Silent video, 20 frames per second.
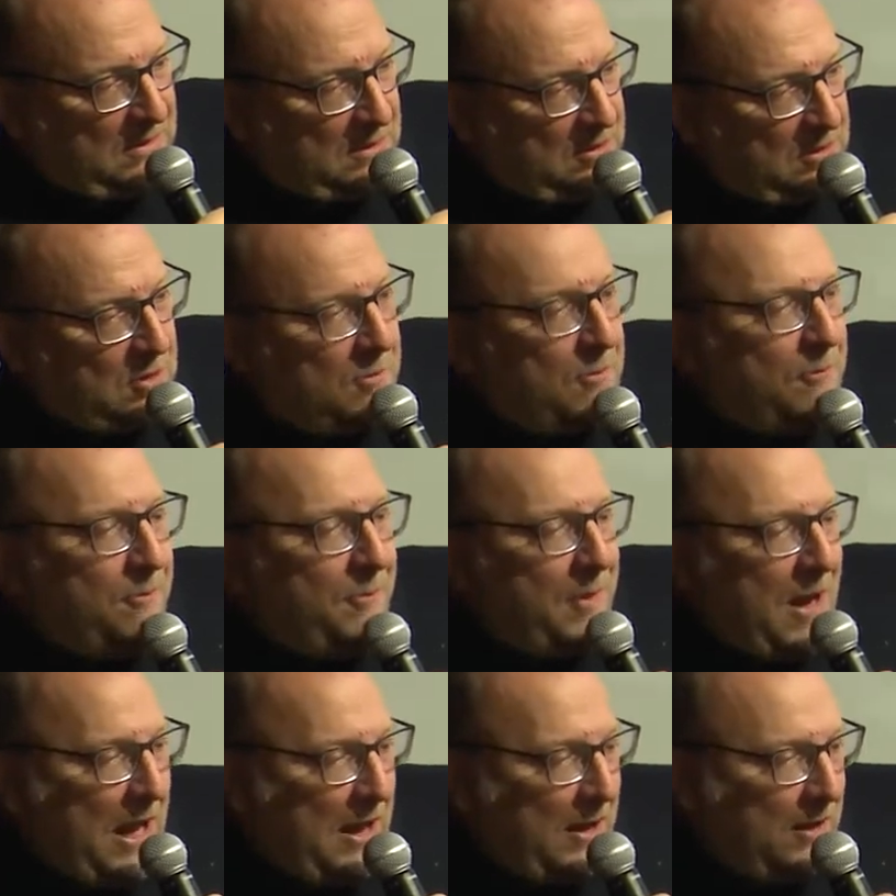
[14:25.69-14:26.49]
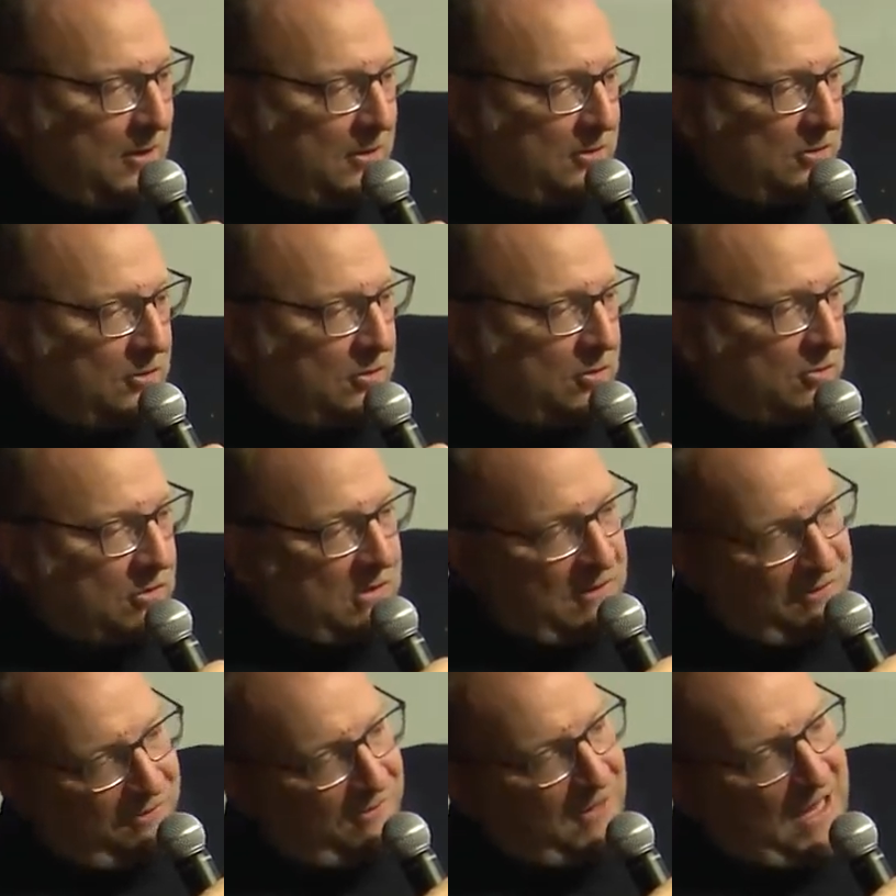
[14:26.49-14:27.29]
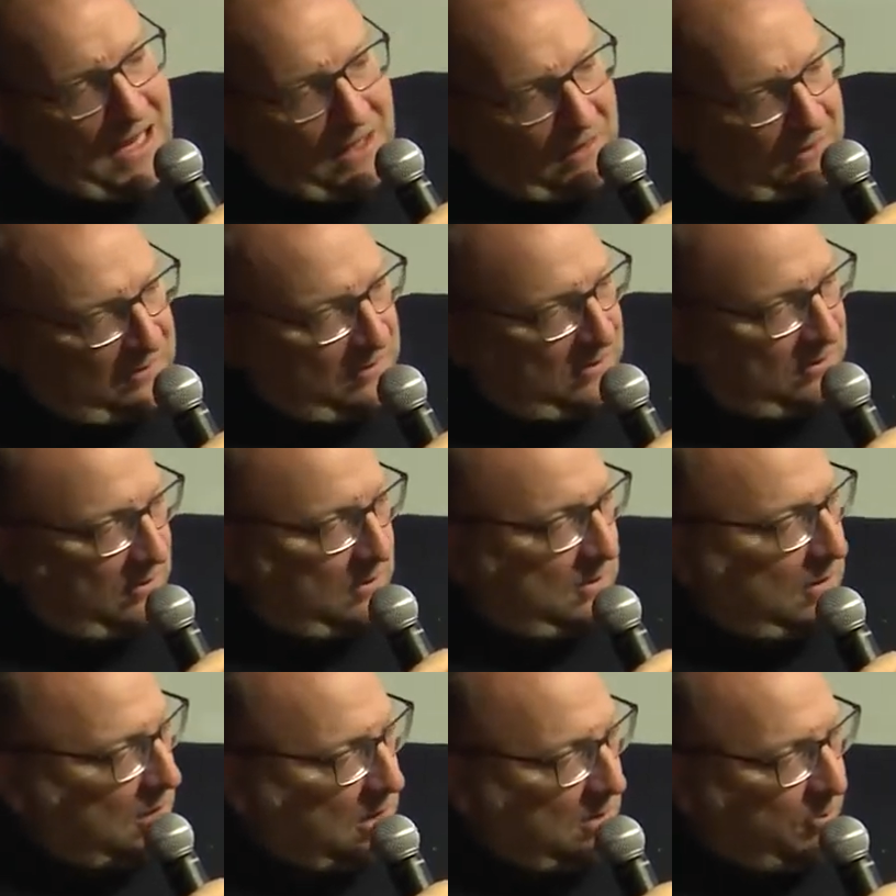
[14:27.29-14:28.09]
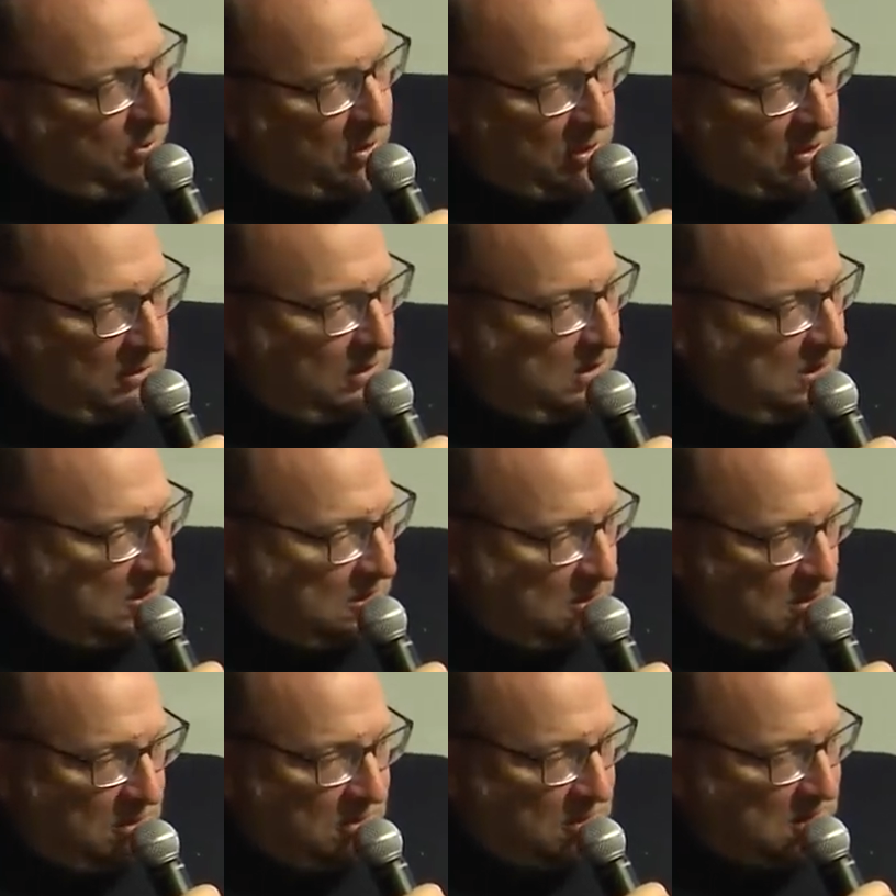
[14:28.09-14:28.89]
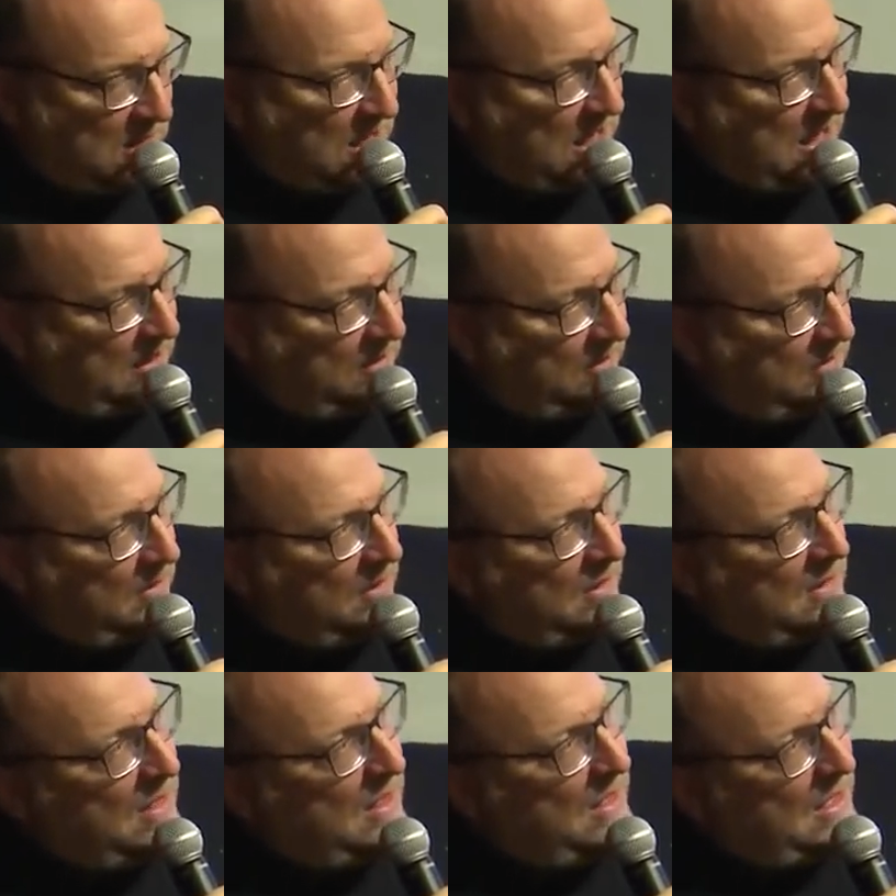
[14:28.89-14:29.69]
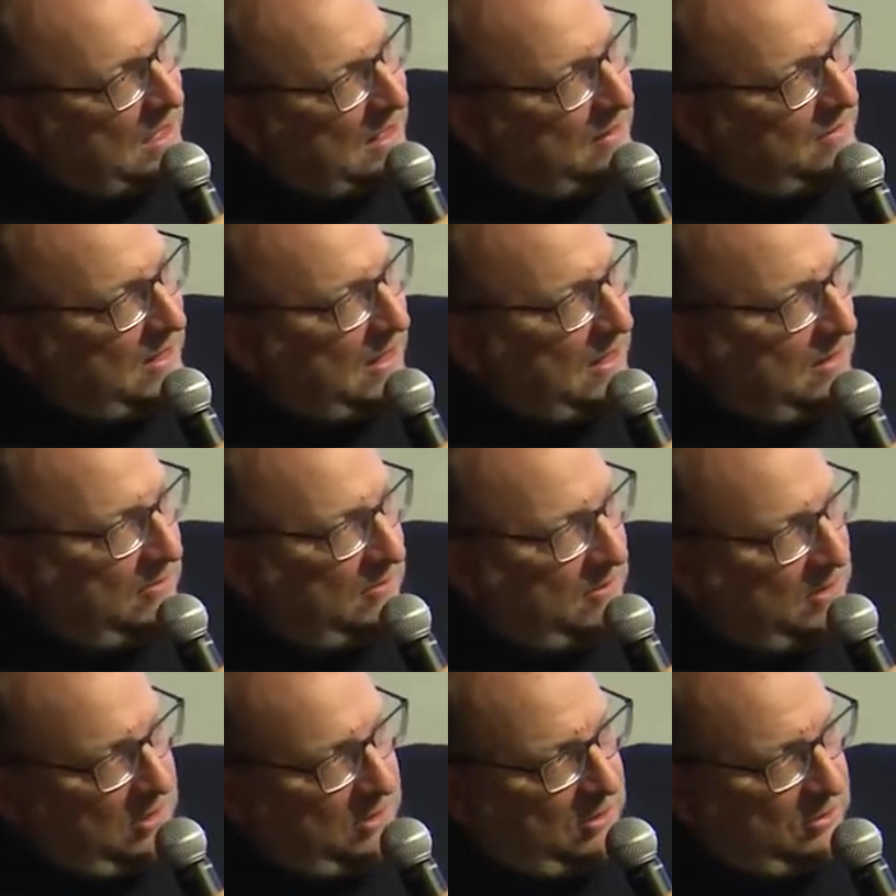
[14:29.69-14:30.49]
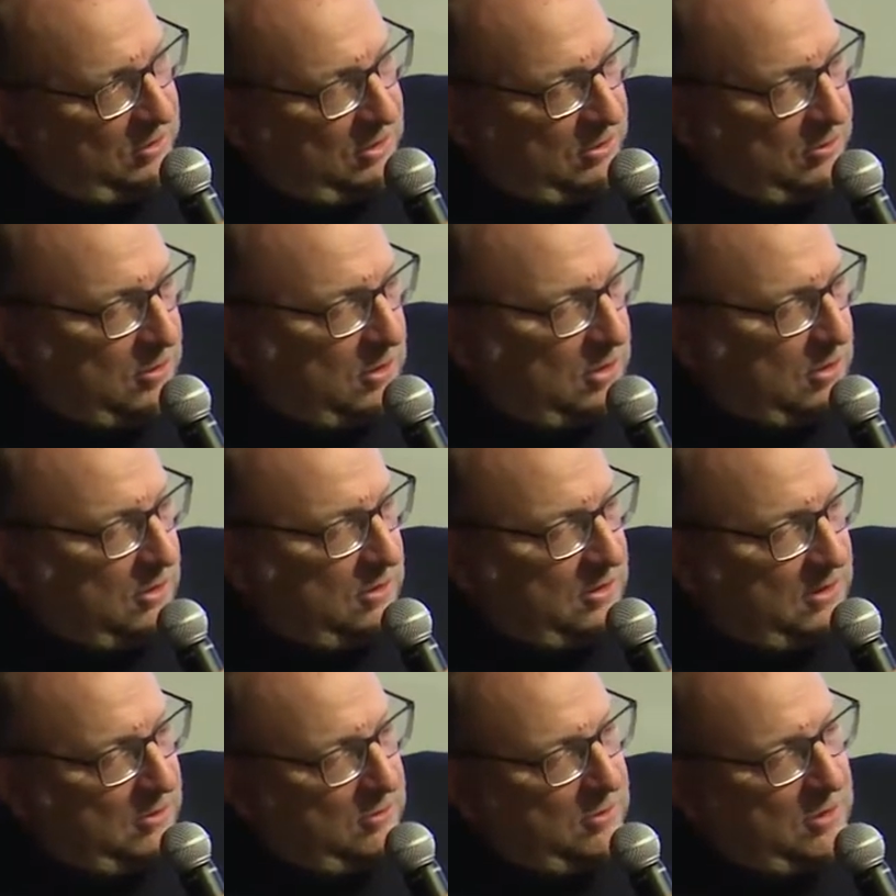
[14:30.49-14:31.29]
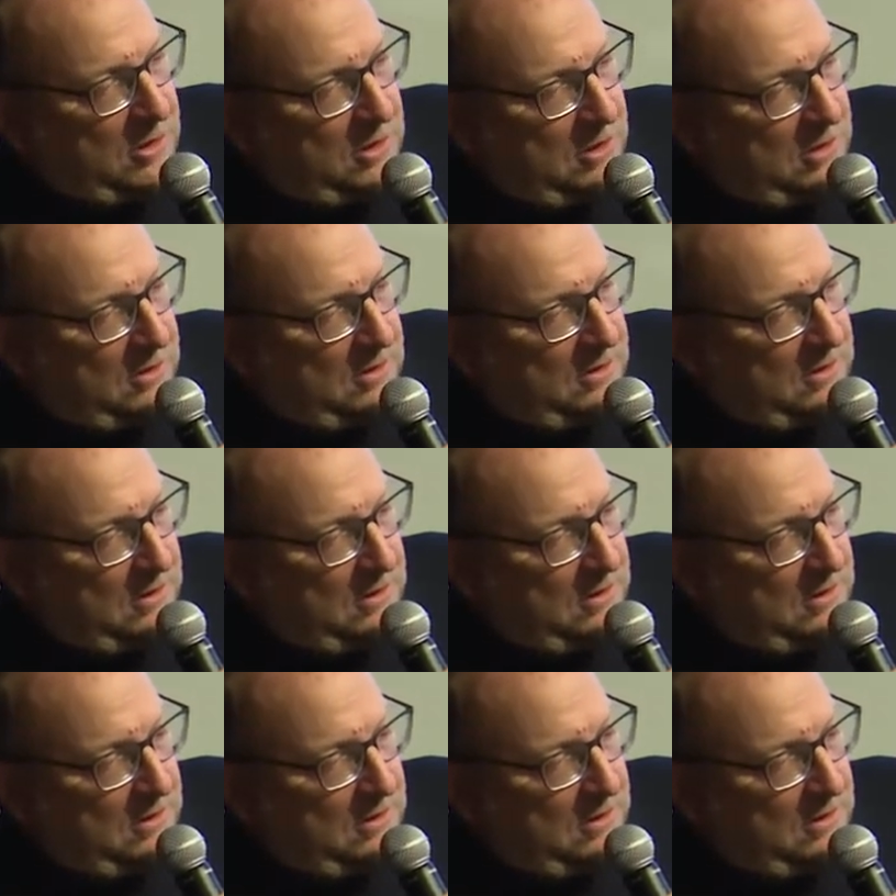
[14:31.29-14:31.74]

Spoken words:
compelled to reflect upon this new state. And then, there were